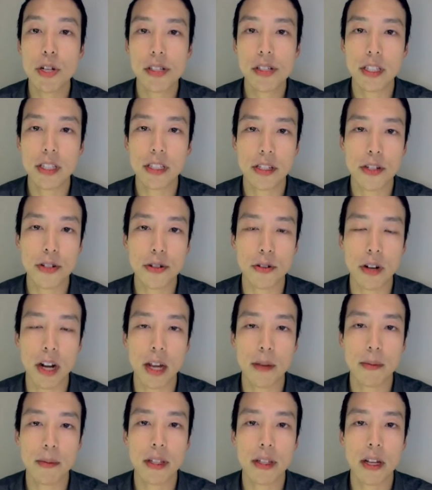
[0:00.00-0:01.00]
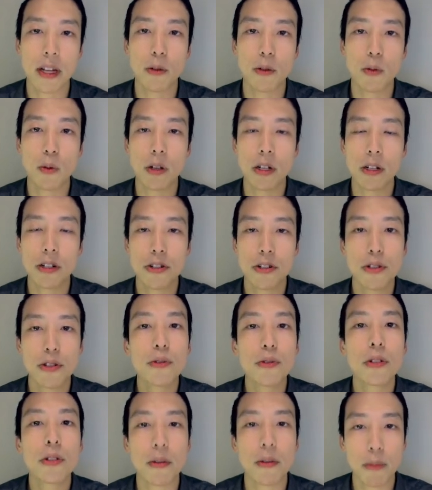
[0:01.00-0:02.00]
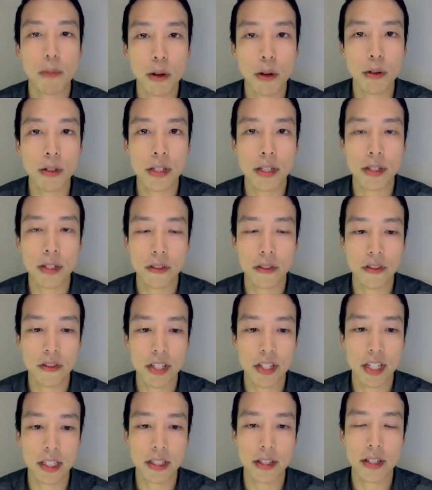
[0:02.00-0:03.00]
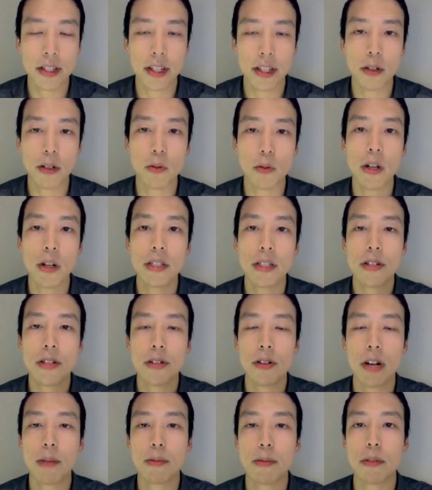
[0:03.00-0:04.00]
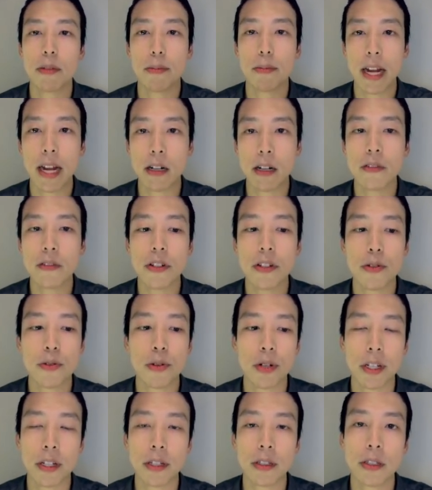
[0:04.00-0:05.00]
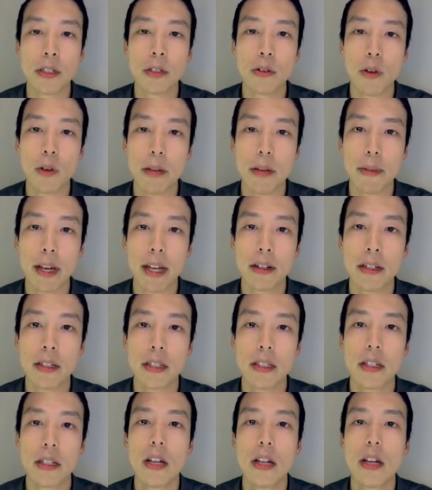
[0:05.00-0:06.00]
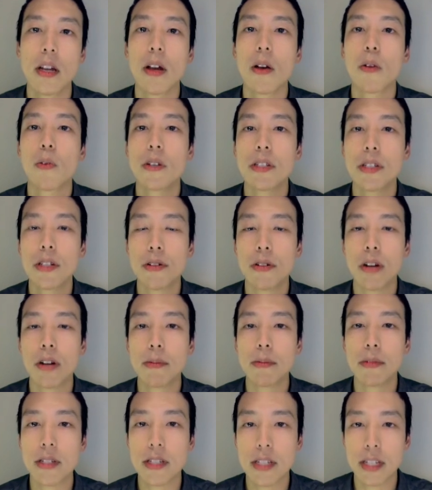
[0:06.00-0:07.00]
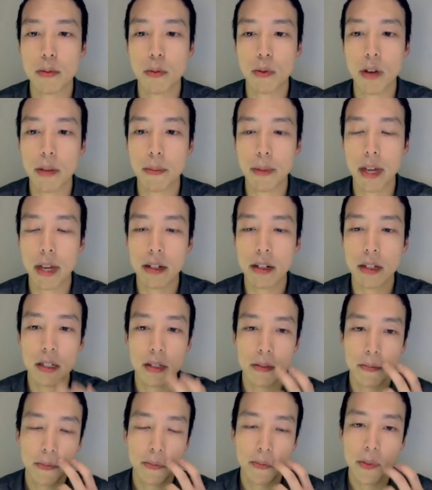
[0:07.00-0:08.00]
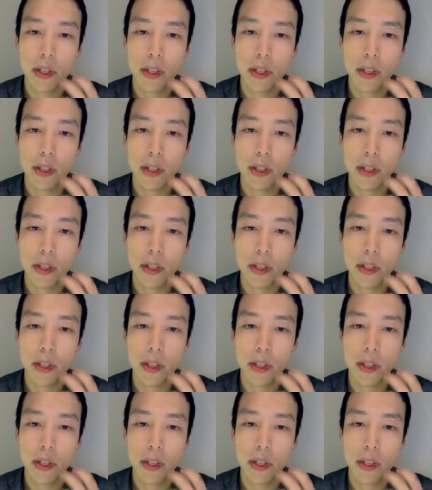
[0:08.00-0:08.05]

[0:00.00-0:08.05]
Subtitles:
originally described, there were two components of the Physicus scale. One described the periventricular white matter, one described the deep white matter.